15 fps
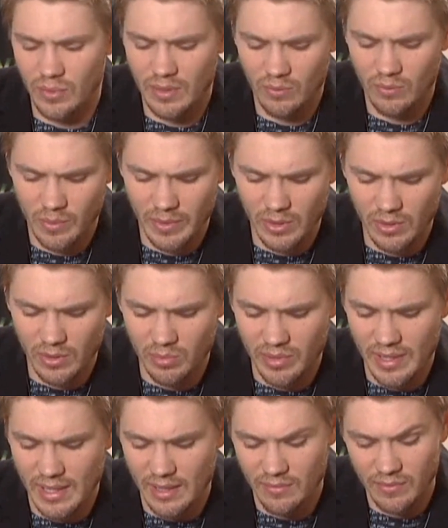when we go on
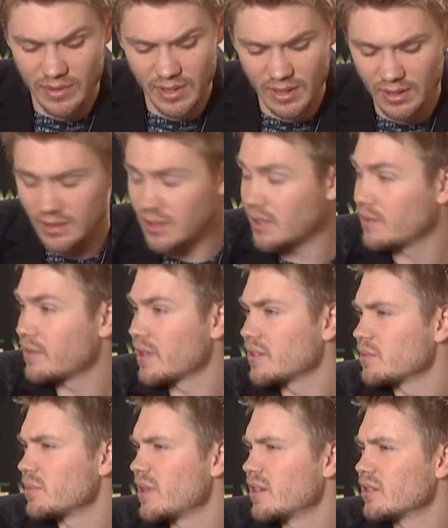break, I really need to
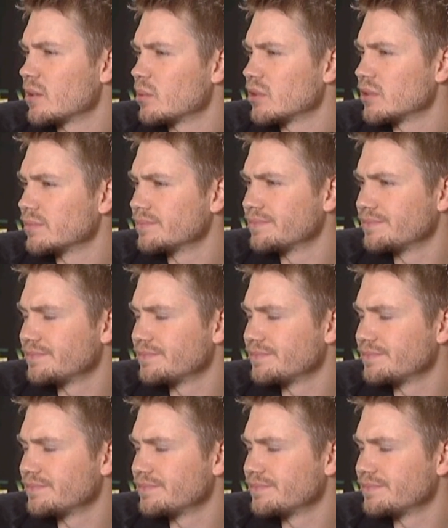find some mail covers.